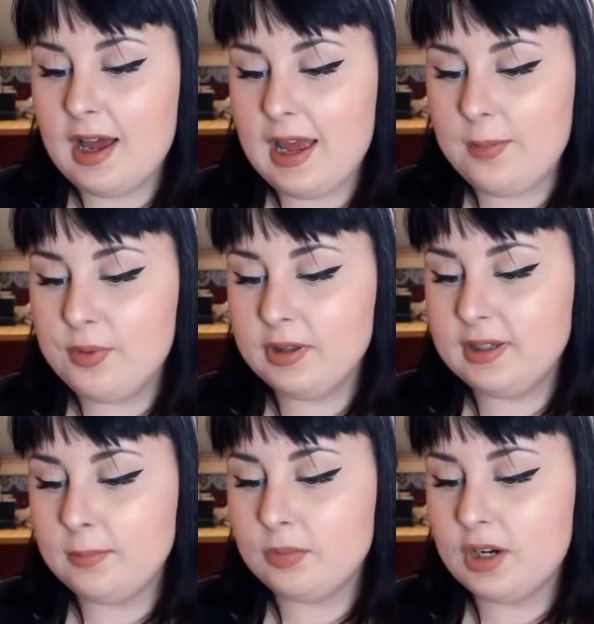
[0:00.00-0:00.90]
A
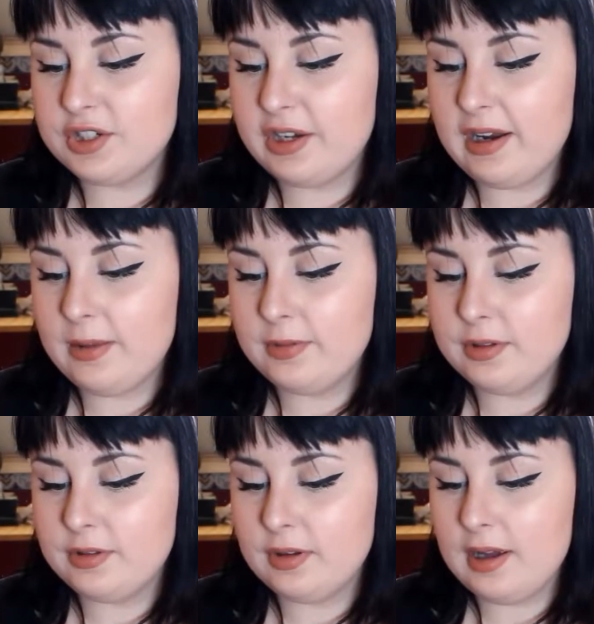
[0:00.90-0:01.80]
built-in brush
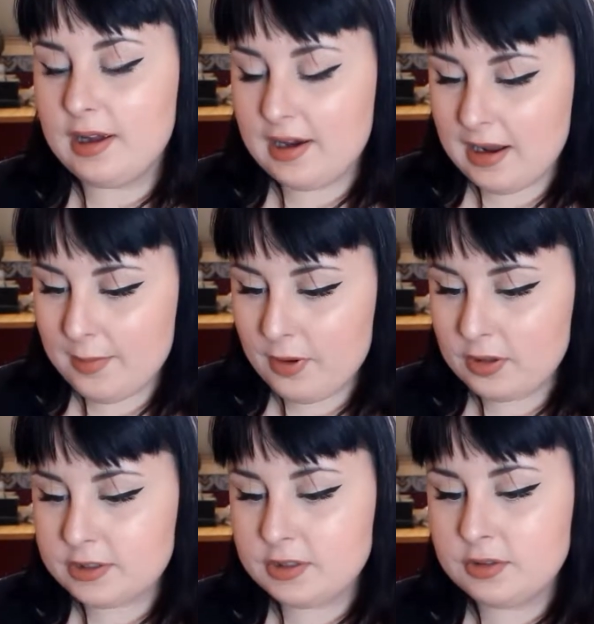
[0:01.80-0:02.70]
enable,
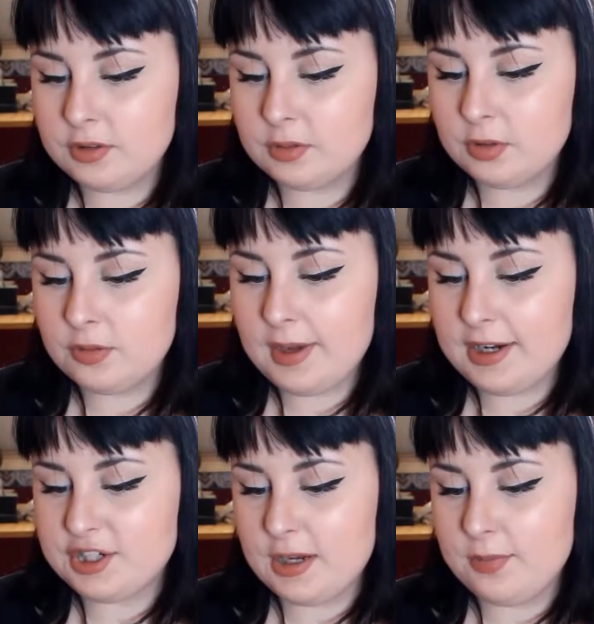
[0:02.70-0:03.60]
enables you to groom
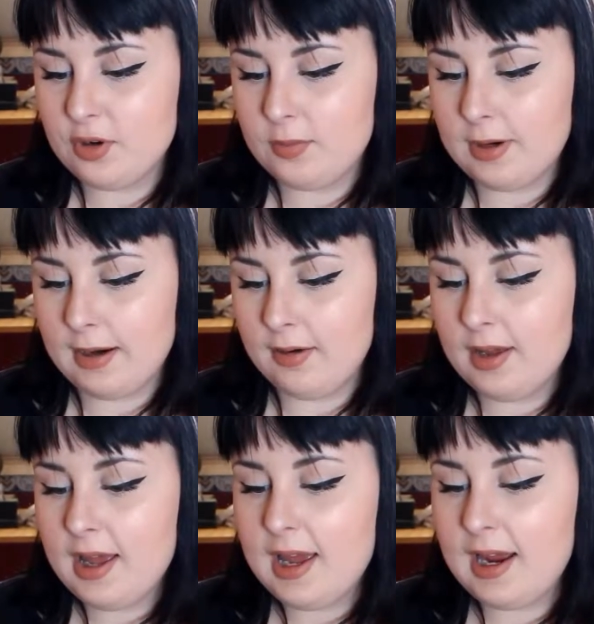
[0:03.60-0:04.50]
and shape your brow.
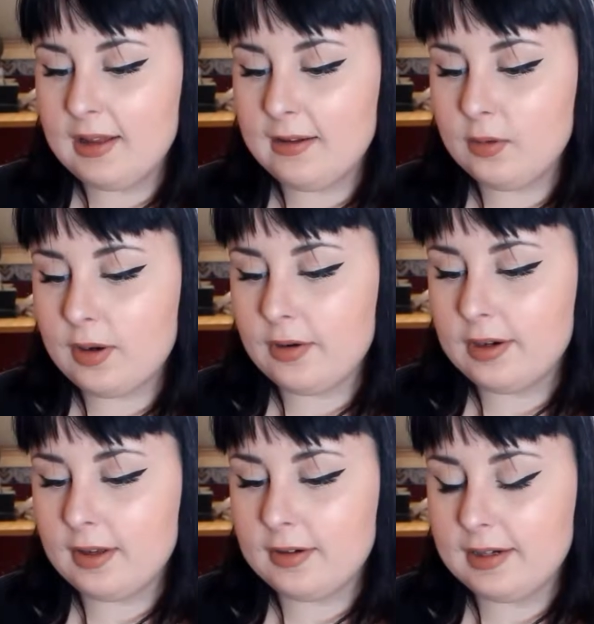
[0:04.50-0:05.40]
A long
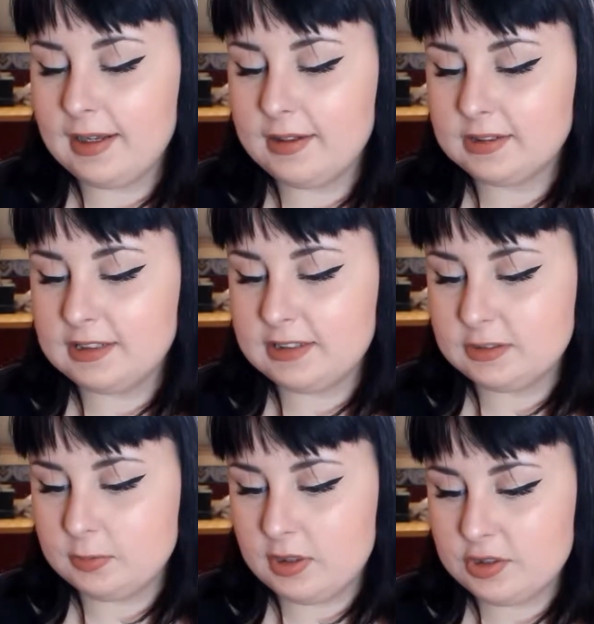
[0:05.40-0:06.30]
watercolor that does
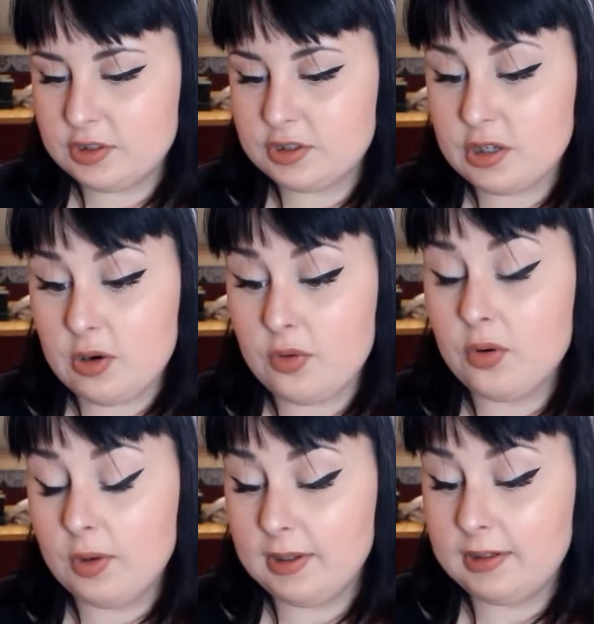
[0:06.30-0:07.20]
not smudge. So,
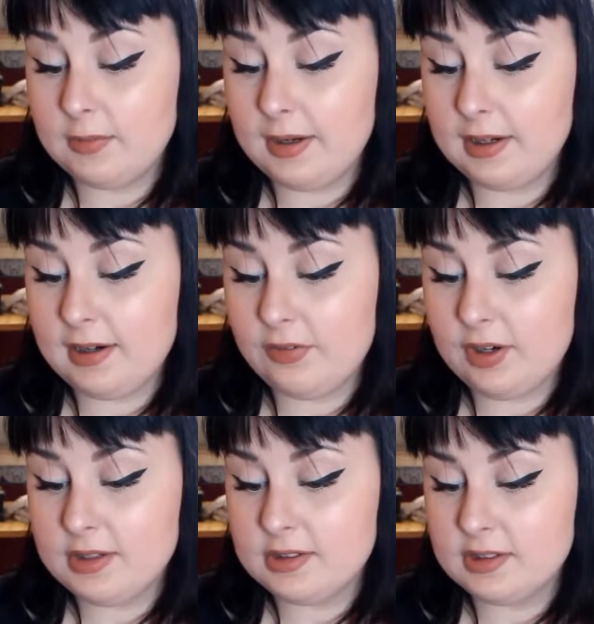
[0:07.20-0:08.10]
really to make a
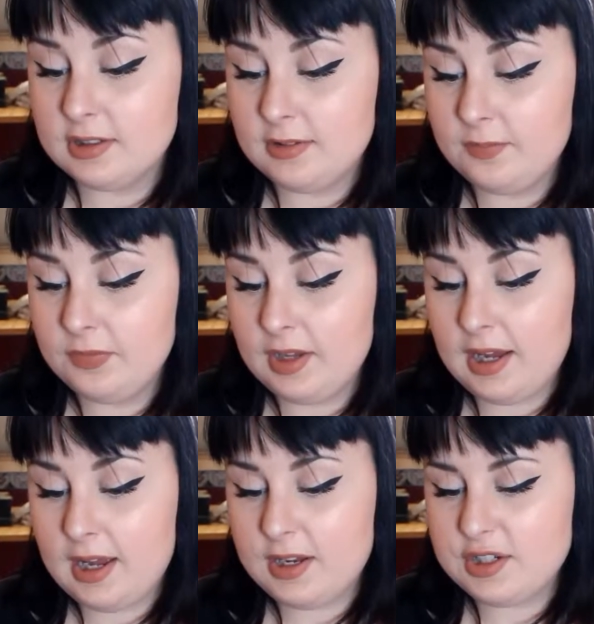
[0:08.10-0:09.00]
difference?
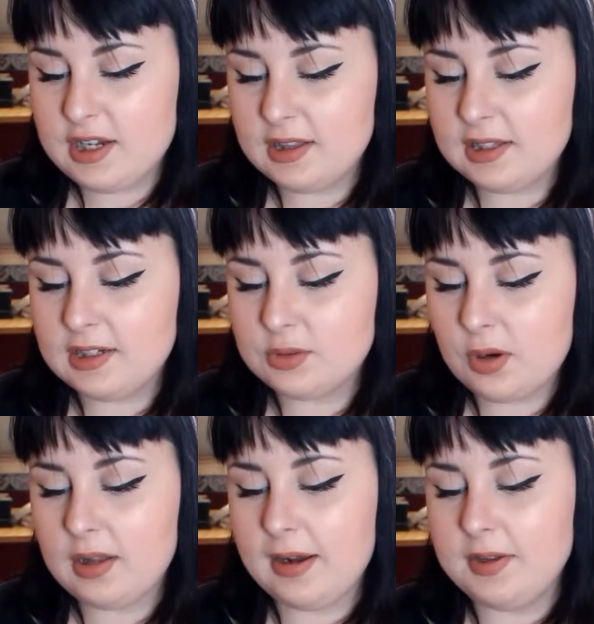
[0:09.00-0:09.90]
And gently
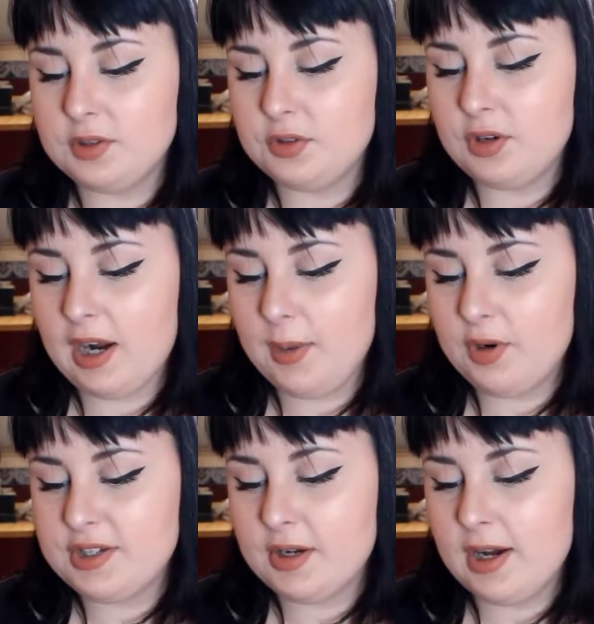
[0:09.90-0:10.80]
draw a line between your
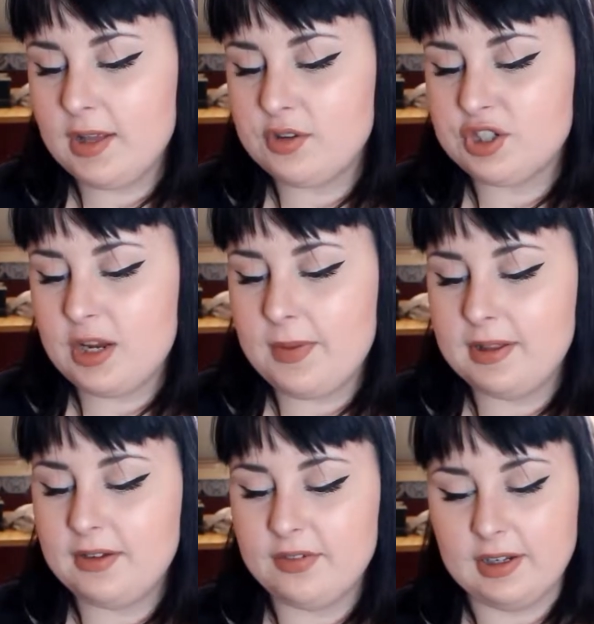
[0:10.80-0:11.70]
eyebrows area to shape
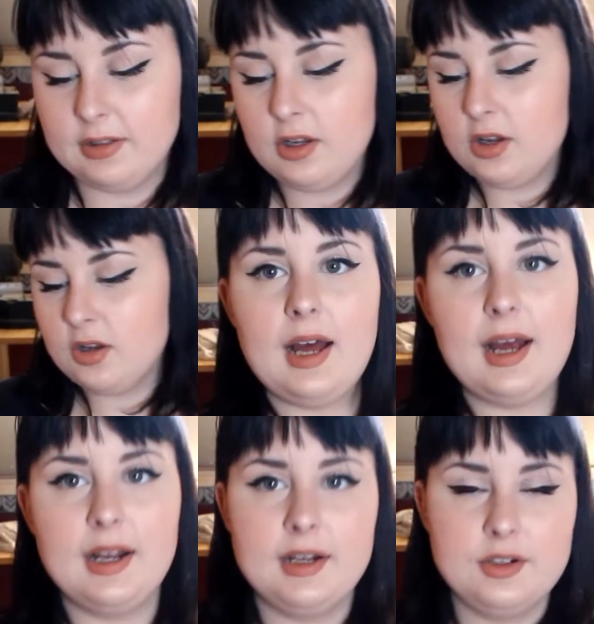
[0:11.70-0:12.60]
and define.
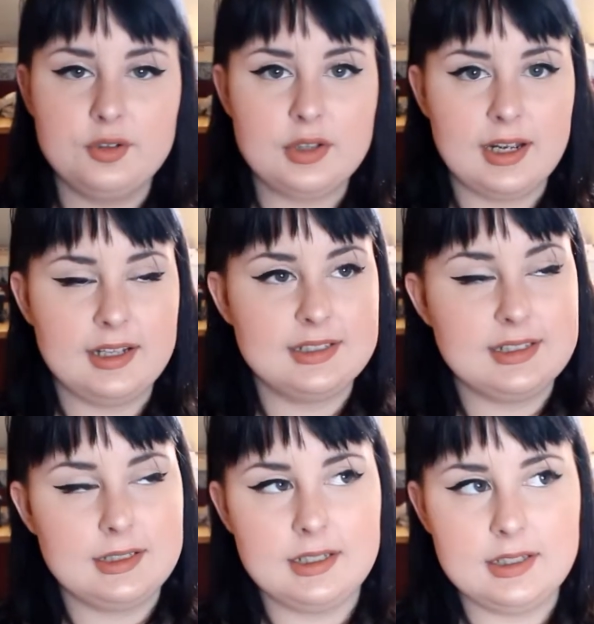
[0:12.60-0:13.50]
I do like it.
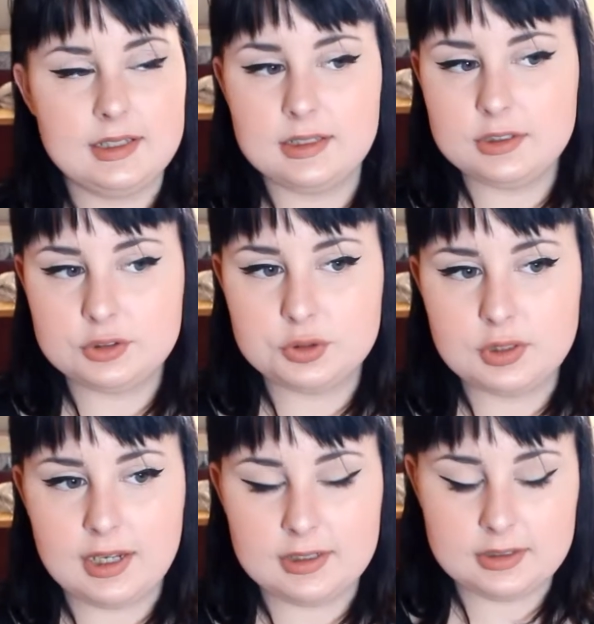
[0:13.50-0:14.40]
It, it is
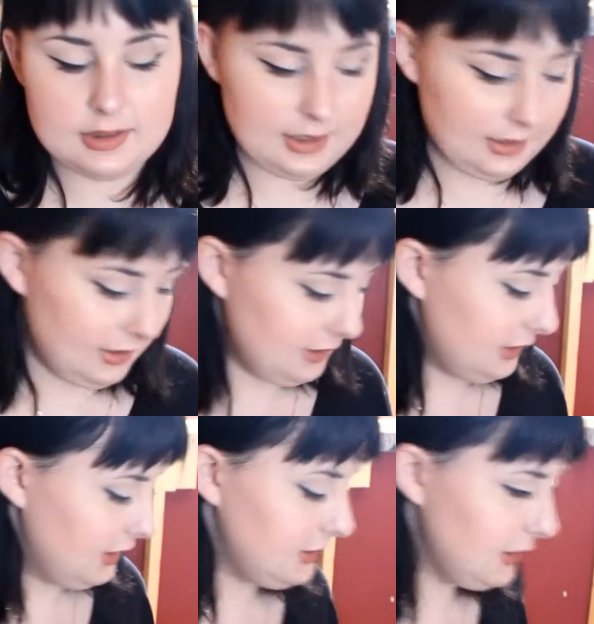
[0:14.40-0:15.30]
true like like they
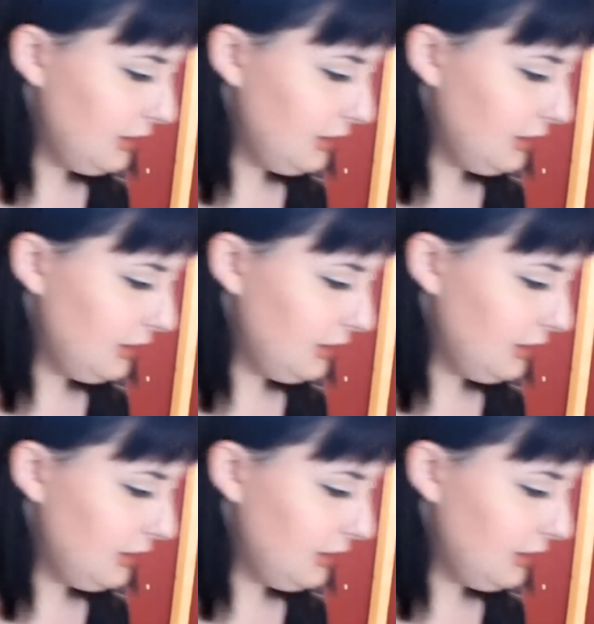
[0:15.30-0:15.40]
say it's